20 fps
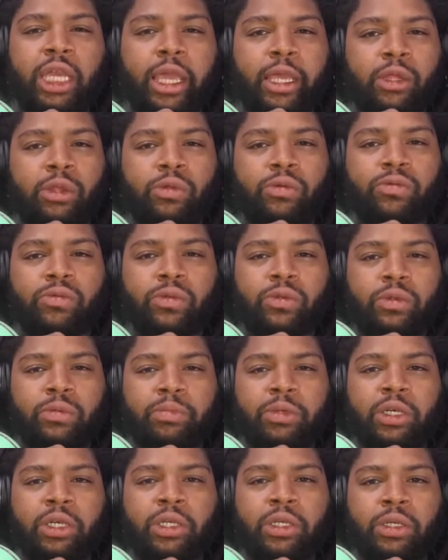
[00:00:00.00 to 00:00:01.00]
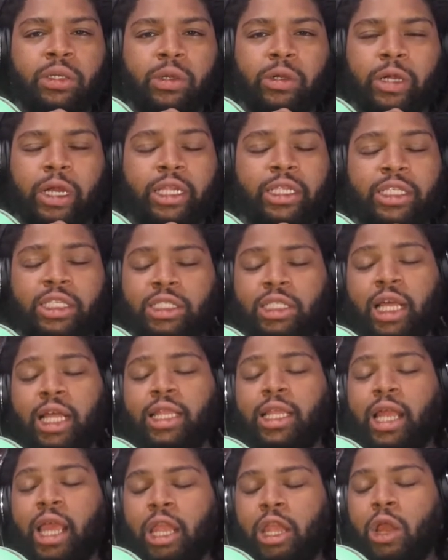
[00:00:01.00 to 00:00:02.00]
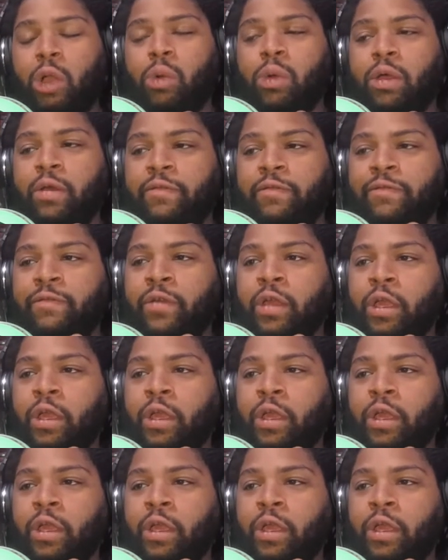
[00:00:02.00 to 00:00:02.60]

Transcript: in the rule book, or at least not that I know of.